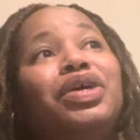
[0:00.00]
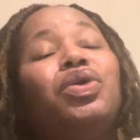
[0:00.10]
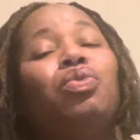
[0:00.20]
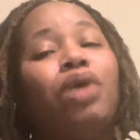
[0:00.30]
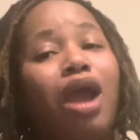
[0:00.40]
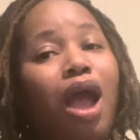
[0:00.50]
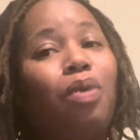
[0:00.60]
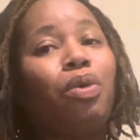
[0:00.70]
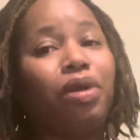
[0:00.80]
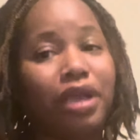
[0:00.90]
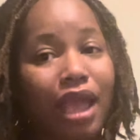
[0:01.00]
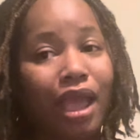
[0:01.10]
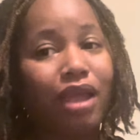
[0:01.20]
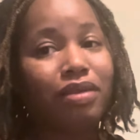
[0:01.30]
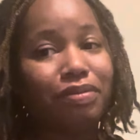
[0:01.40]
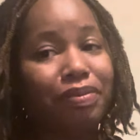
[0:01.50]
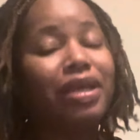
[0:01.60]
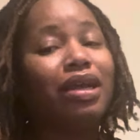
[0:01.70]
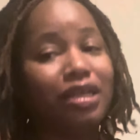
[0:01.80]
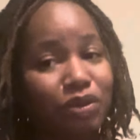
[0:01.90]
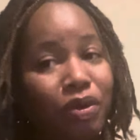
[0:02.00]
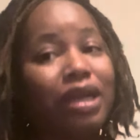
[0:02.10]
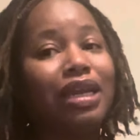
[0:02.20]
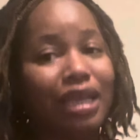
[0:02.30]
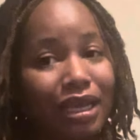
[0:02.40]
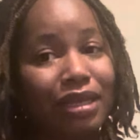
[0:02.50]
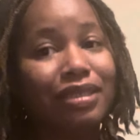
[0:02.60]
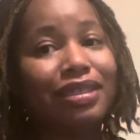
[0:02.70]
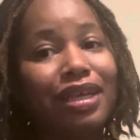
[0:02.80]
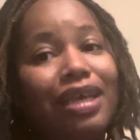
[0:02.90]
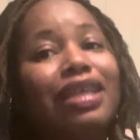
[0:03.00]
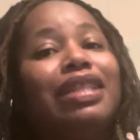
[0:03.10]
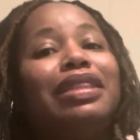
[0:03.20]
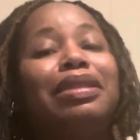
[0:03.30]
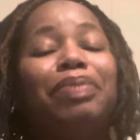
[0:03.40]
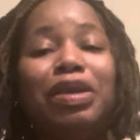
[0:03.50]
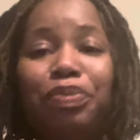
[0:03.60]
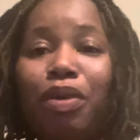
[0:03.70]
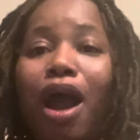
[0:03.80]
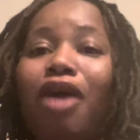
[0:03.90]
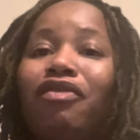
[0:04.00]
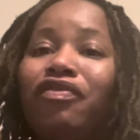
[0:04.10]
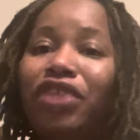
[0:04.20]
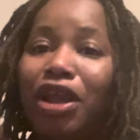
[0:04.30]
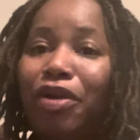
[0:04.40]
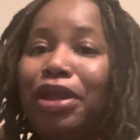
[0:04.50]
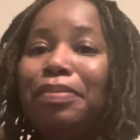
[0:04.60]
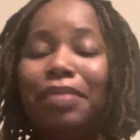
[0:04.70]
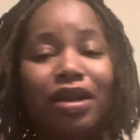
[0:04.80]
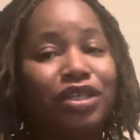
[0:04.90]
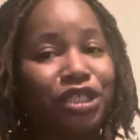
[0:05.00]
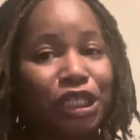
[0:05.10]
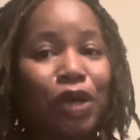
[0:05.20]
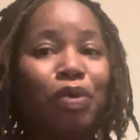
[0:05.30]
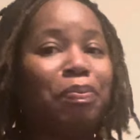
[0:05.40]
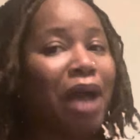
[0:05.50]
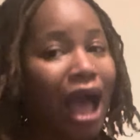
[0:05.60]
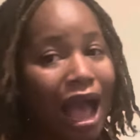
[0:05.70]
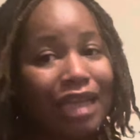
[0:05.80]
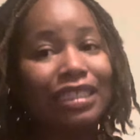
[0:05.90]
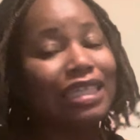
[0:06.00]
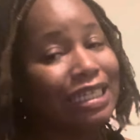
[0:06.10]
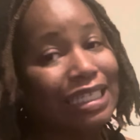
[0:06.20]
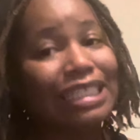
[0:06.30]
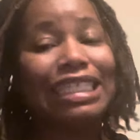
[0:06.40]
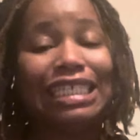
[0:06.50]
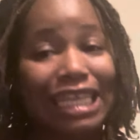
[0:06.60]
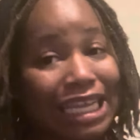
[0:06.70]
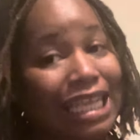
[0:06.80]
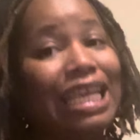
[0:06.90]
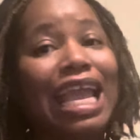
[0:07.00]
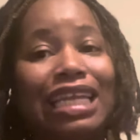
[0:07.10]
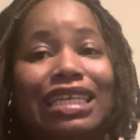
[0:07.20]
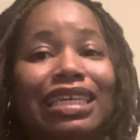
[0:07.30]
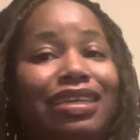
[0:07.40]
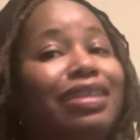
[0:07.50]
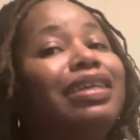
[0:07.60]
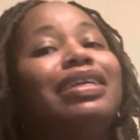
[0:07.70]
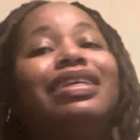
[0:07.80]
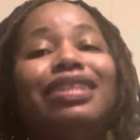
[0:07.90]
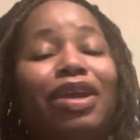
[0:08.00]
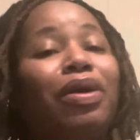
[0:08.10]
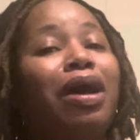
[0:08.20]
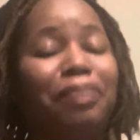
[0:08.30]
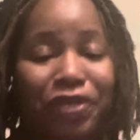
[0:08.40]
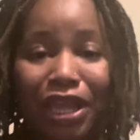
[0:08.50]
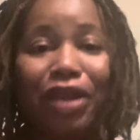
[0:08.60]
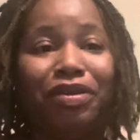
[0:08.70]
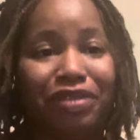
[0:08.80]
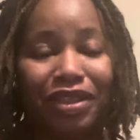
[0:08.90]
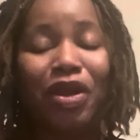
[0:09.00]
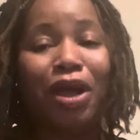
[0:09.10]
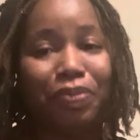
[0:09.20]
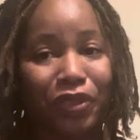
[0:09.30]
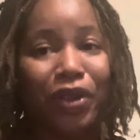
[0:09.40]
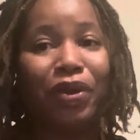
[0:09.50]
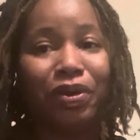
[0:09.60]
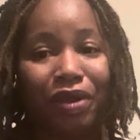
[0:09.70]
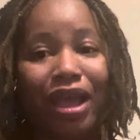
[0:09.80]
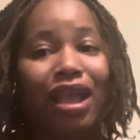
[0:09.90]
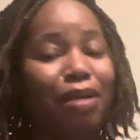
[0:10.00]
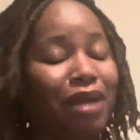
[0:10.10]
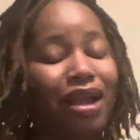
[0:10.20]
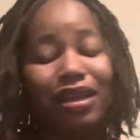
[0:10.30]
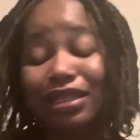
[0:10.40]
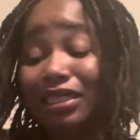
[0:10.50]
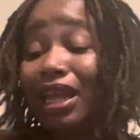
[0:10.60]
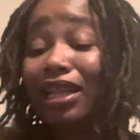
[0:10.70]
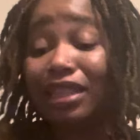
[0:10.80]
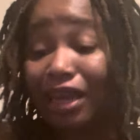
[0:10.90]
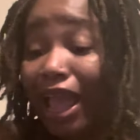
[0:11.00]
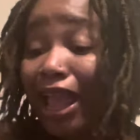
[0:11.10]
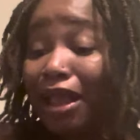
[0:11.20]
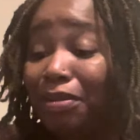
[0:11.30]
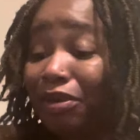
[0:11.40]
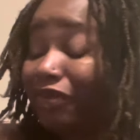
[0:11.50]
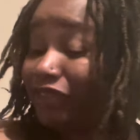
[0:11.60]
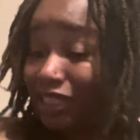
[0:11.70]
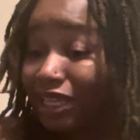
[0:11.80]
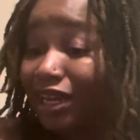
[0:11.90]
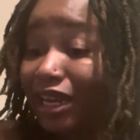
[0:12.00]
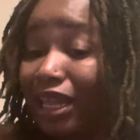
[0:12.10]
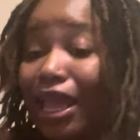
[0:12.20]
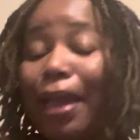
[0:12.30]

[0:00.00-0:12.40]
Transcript: where I work at, because what it is, the people are very much so posh and sedity, and they're up there. They're up there, okay? I'm not going to state the name of the facility,